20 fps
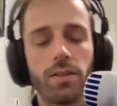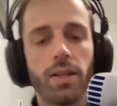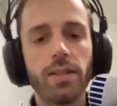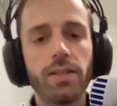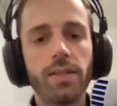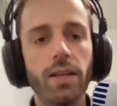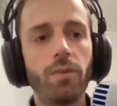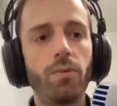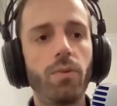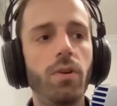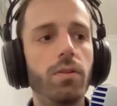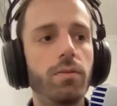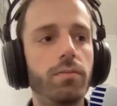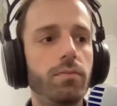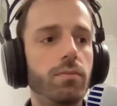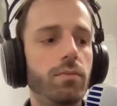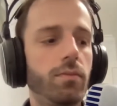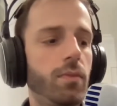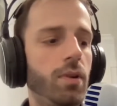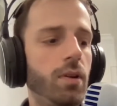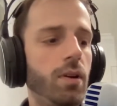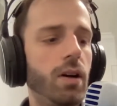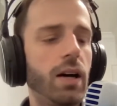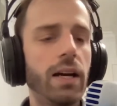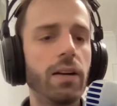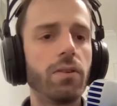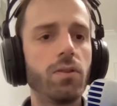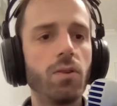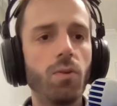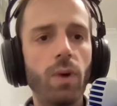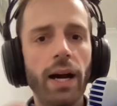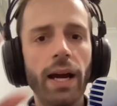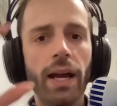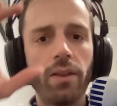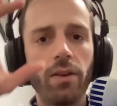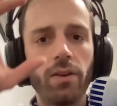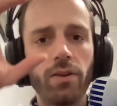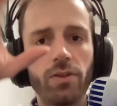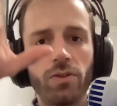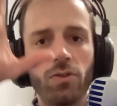and they say, "Well, I don't know why
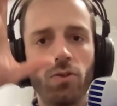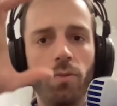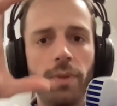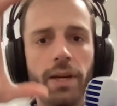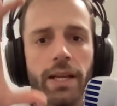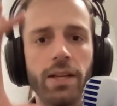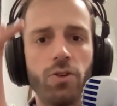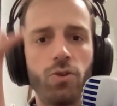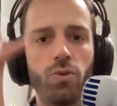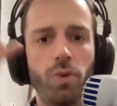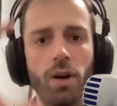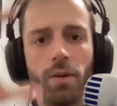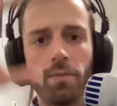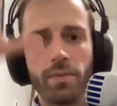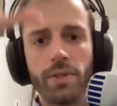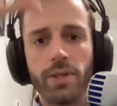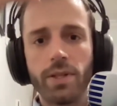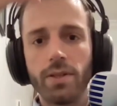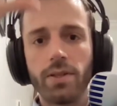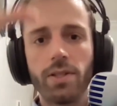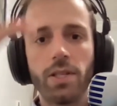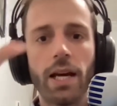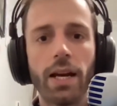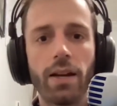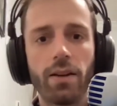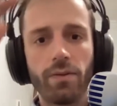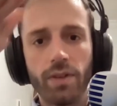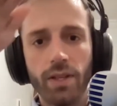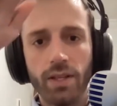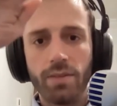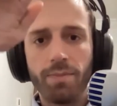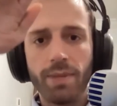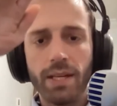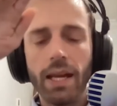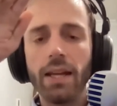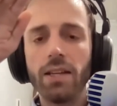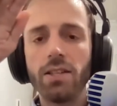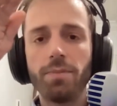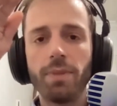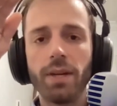there's so many drums inside of this
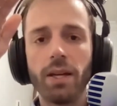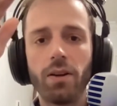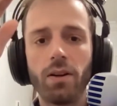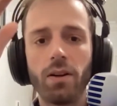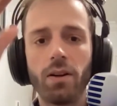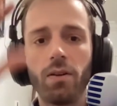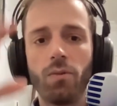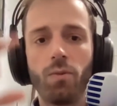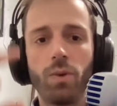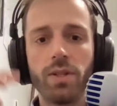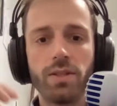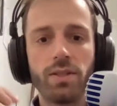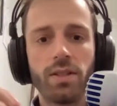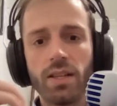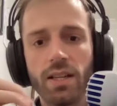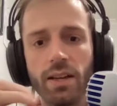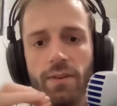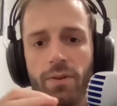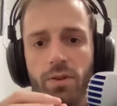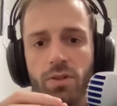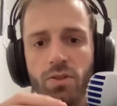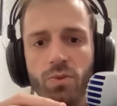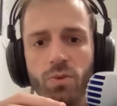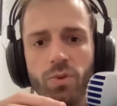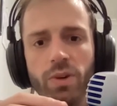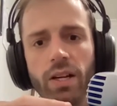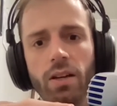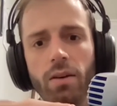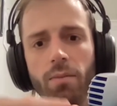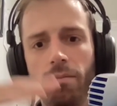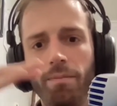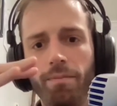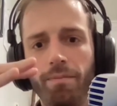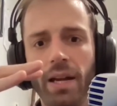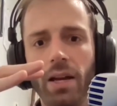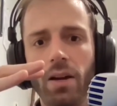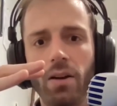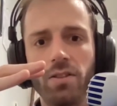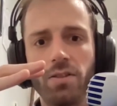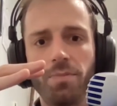PA speaker, and what's the difference between a
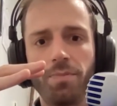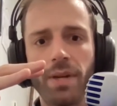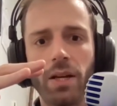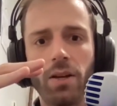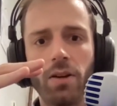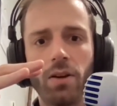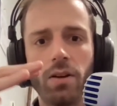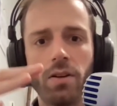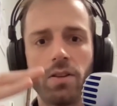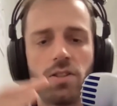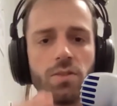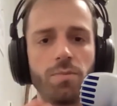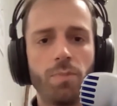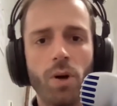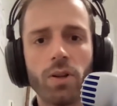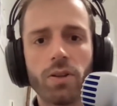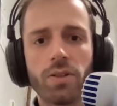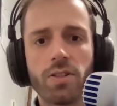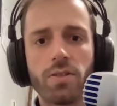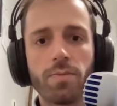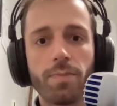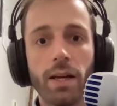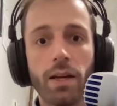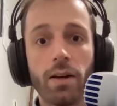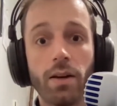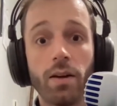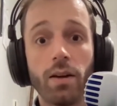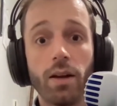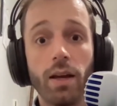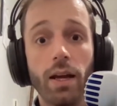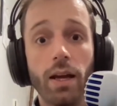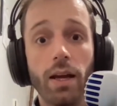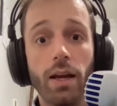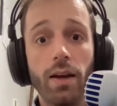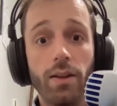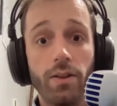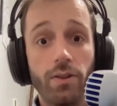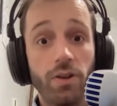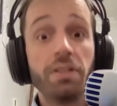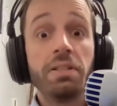bigger speaker and a smaller speaker?"
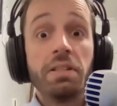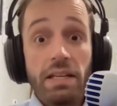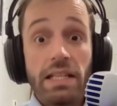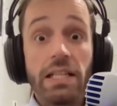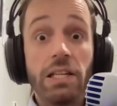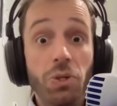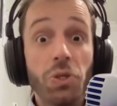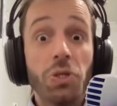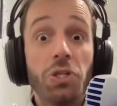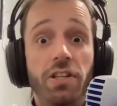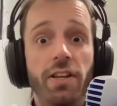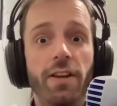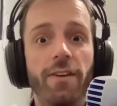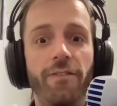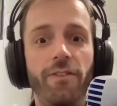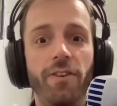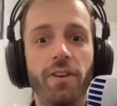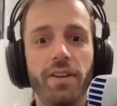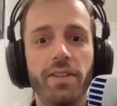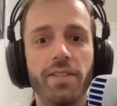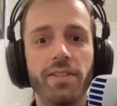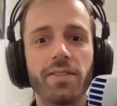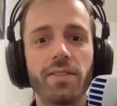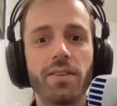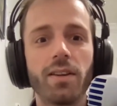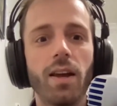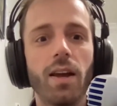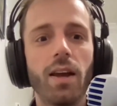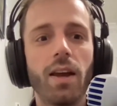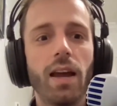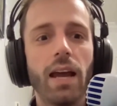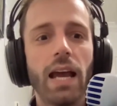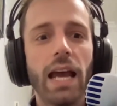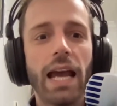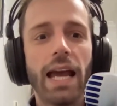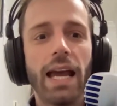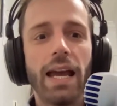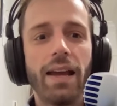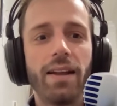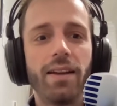There is a huge difference,
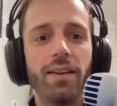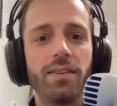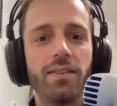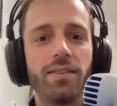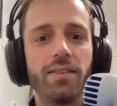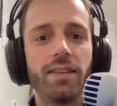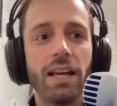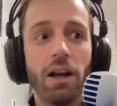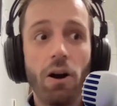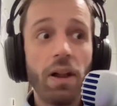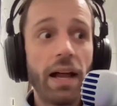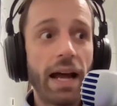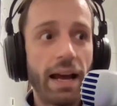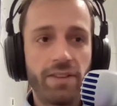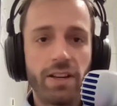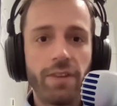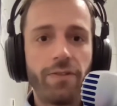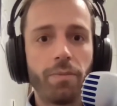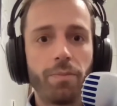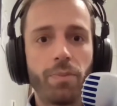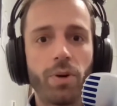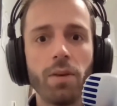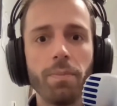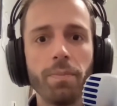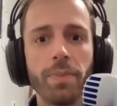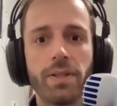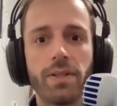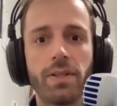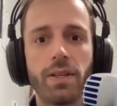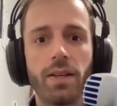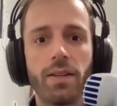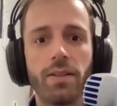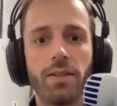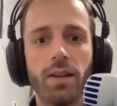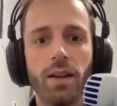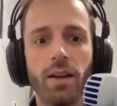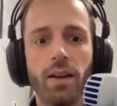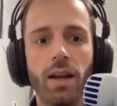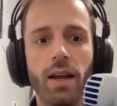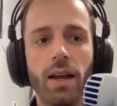and they all have different purposes,
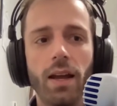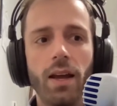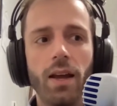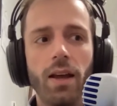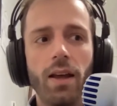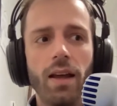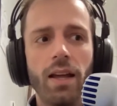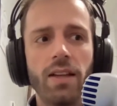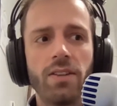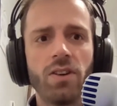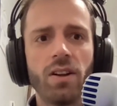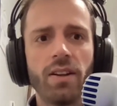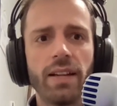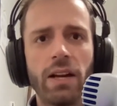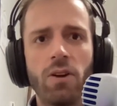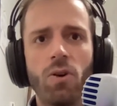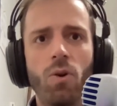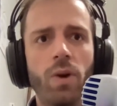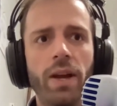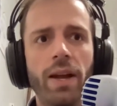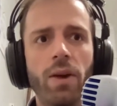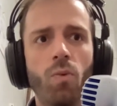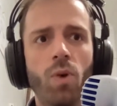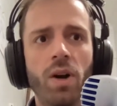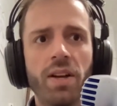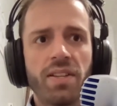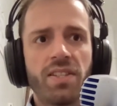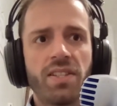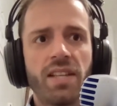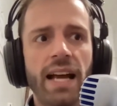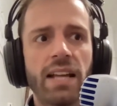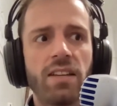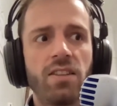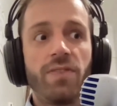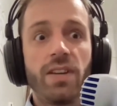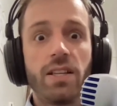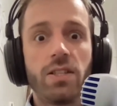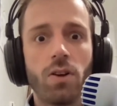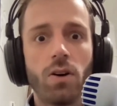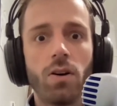and it's not like, okay, one size
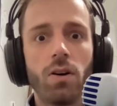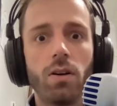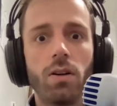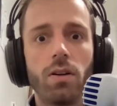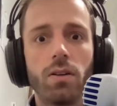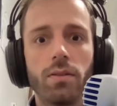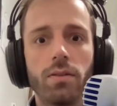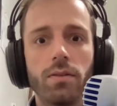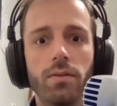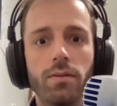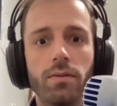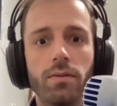fits all.